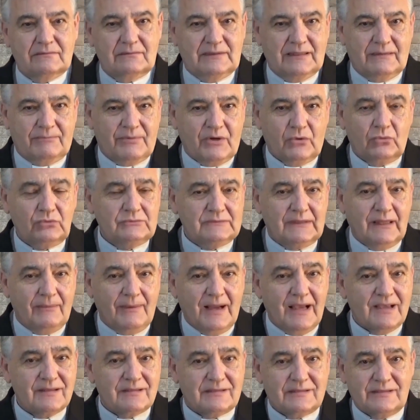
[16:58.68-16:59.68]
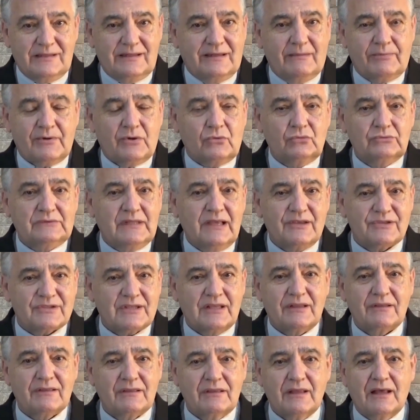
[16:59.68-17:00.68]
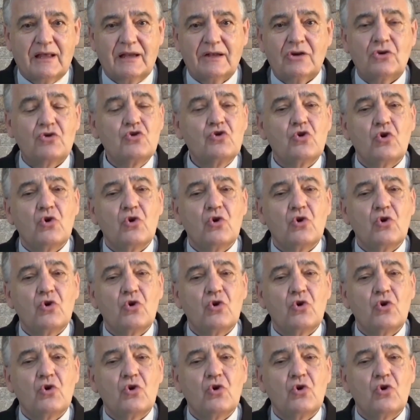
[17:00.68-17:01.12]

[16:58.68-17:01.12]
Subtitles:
For example, the sale of the